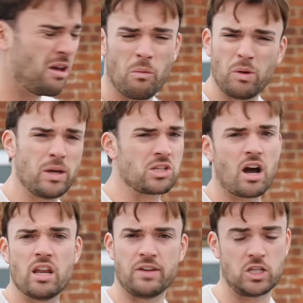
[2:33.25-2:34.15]
We always
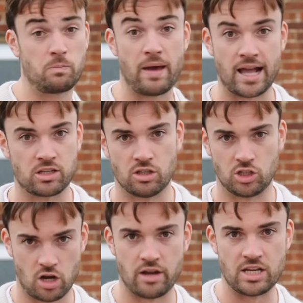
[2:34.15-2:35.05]
kind of expect that
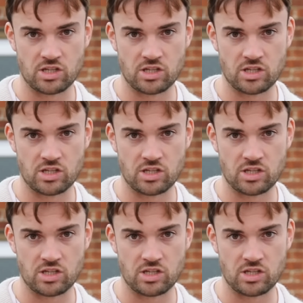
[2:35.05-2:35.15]
Chinese